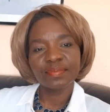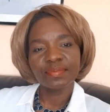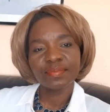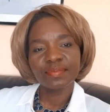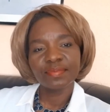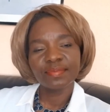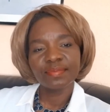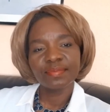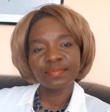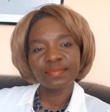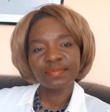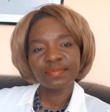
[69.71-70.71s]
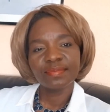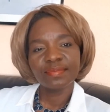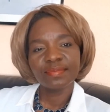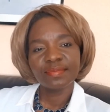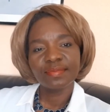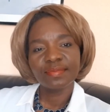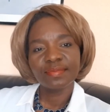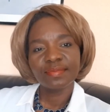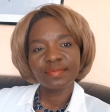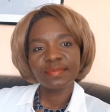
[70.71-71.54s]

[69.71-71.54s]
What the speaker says: (no one is talking)